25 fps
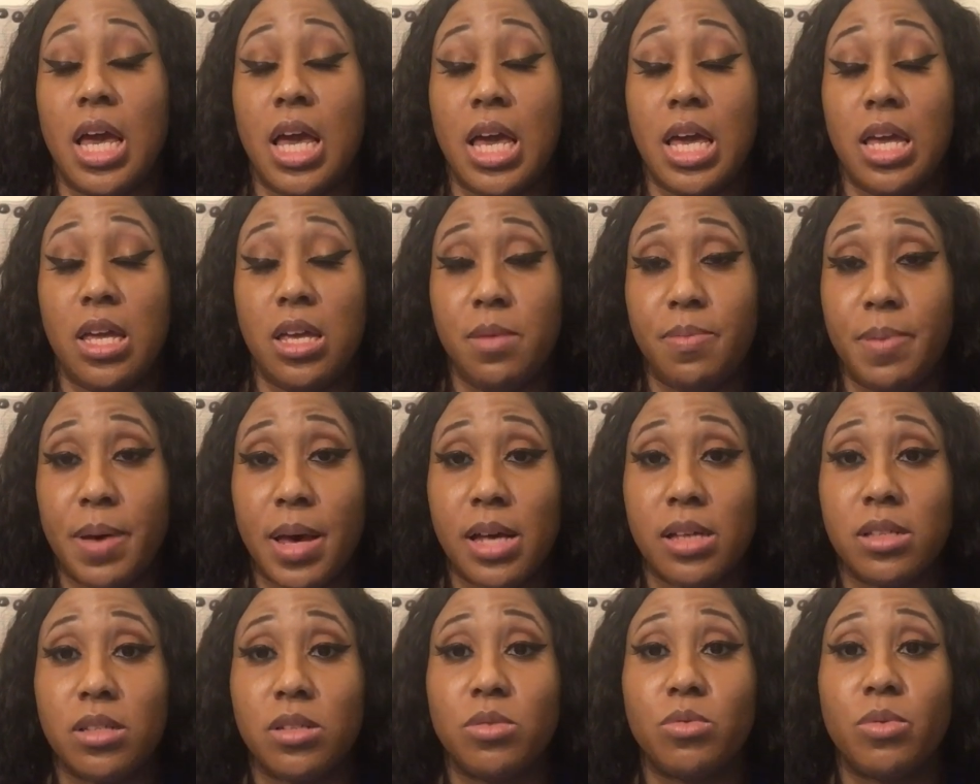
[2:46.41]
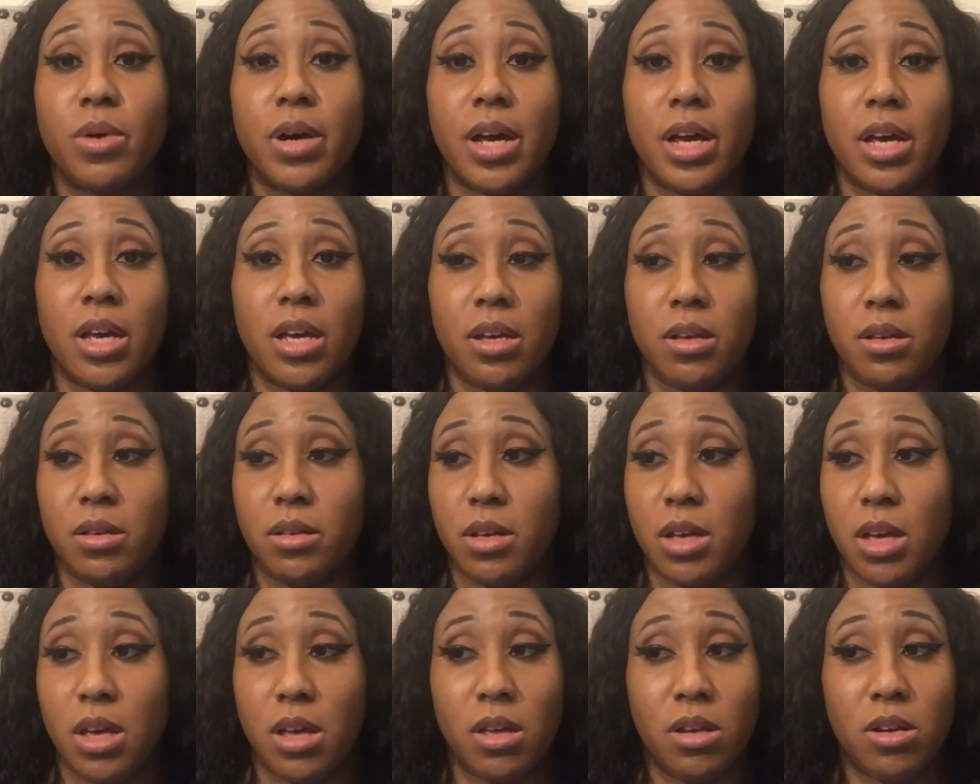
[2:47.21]
And he passed away
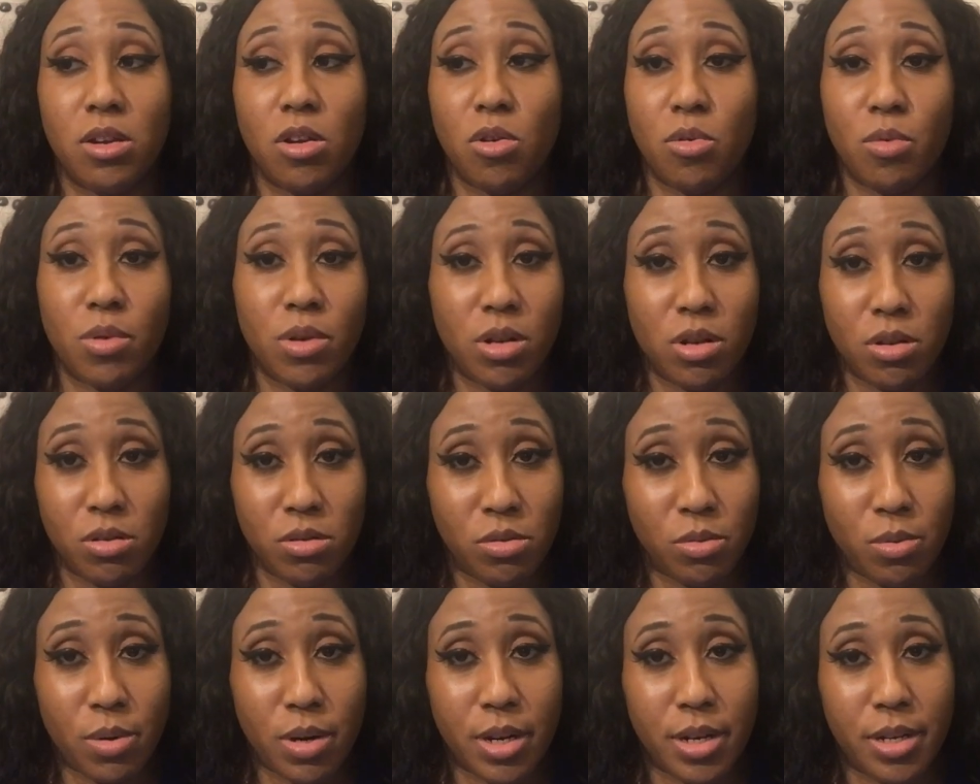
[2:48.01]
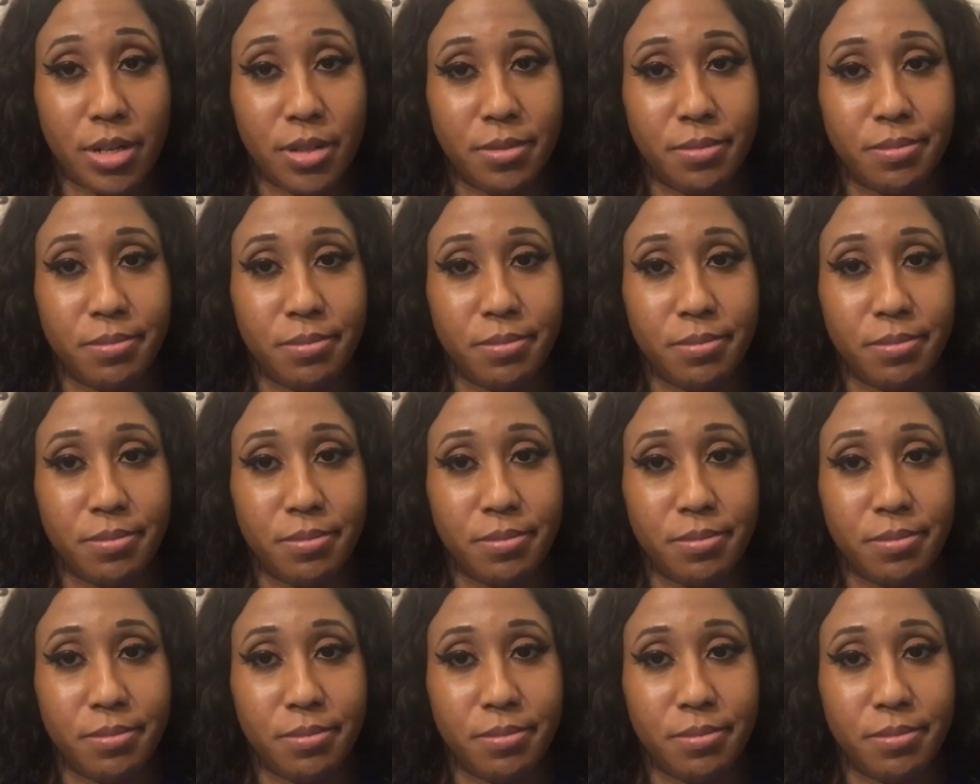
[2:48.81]
and no one knows why.